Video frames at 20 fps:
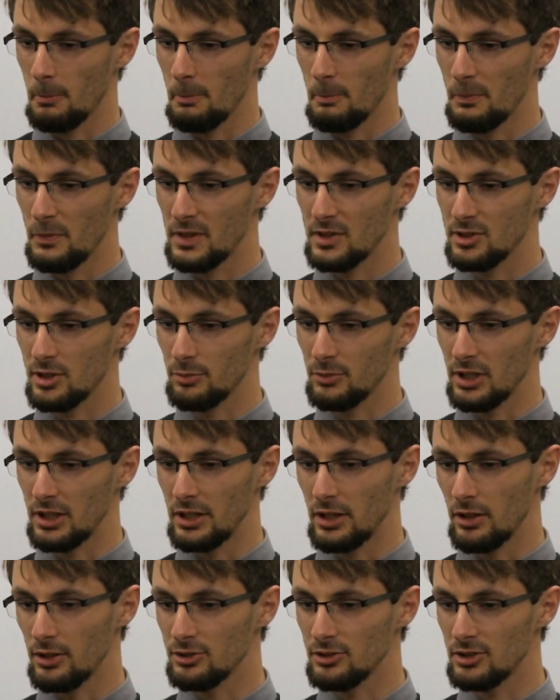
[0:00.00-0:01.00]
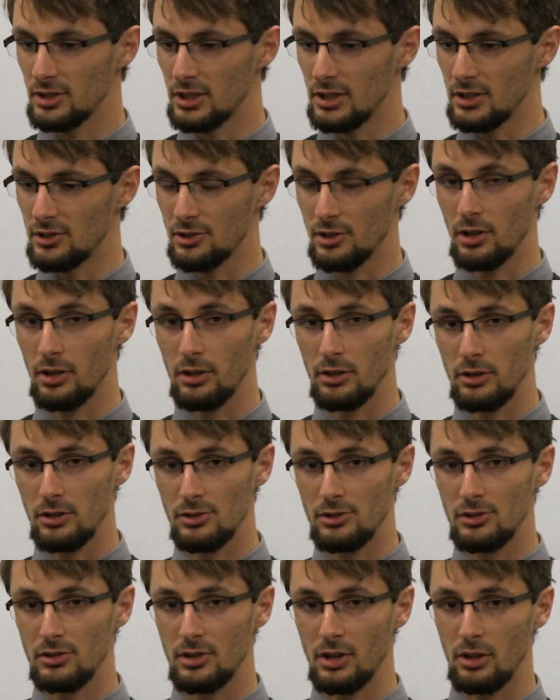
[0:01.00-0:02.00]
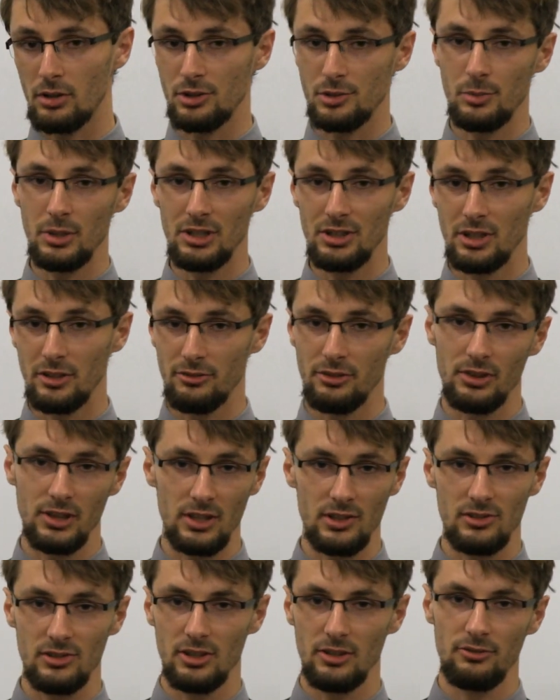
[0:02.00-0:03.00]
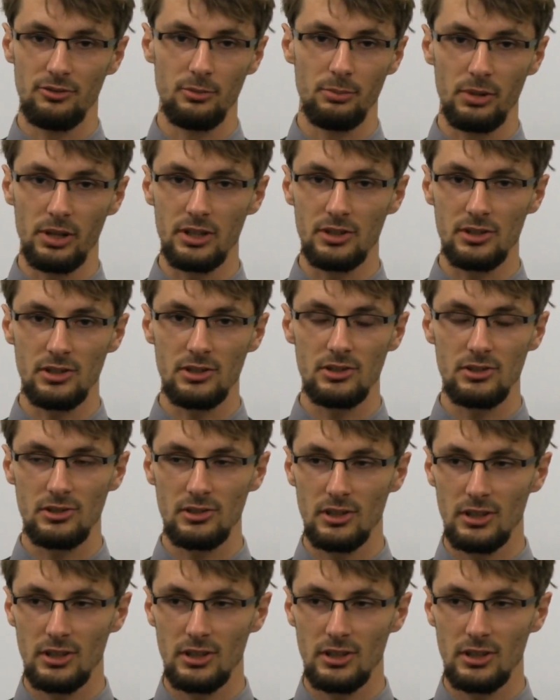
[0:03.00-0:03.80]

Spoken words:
Something else is colors. Colors mean different things in different places.